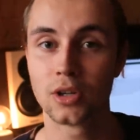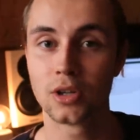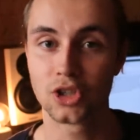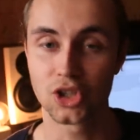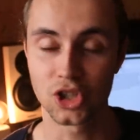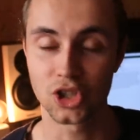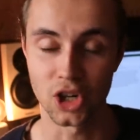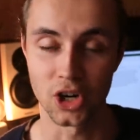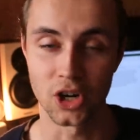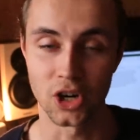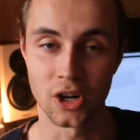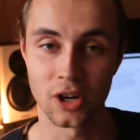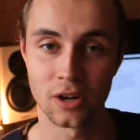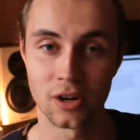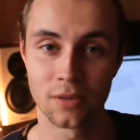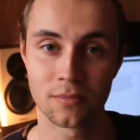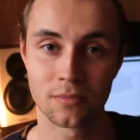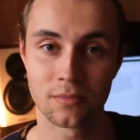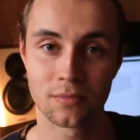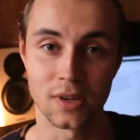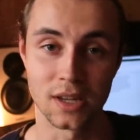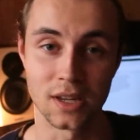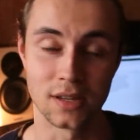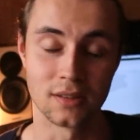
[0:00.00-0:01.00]
Cheer
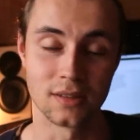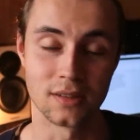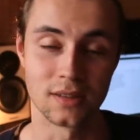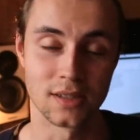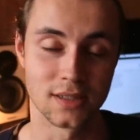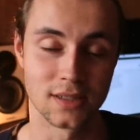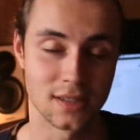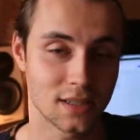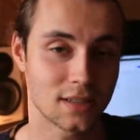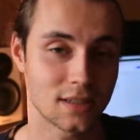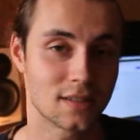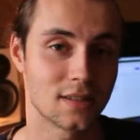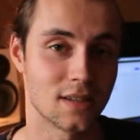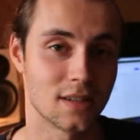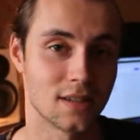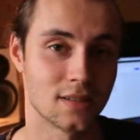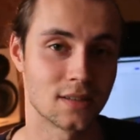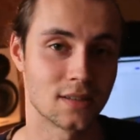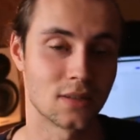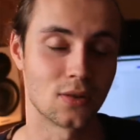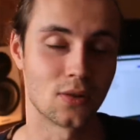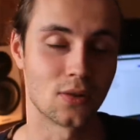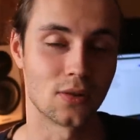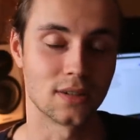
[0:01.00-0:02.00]
in the
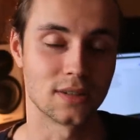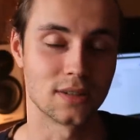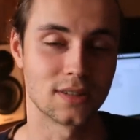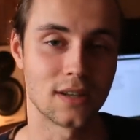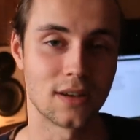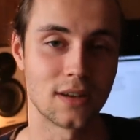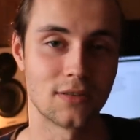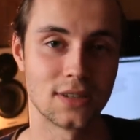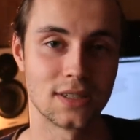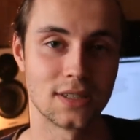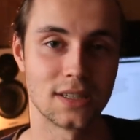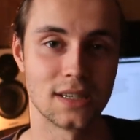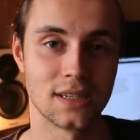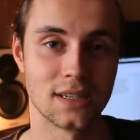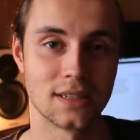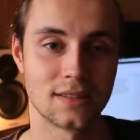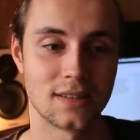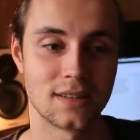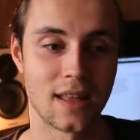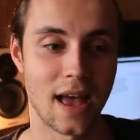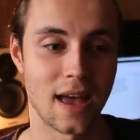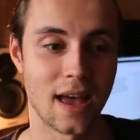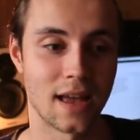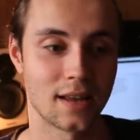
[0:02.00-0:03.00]
60s and early
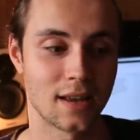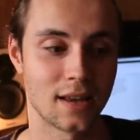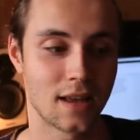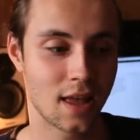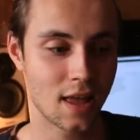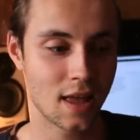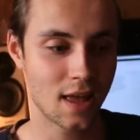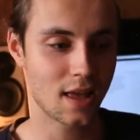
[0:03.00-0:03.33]
70s that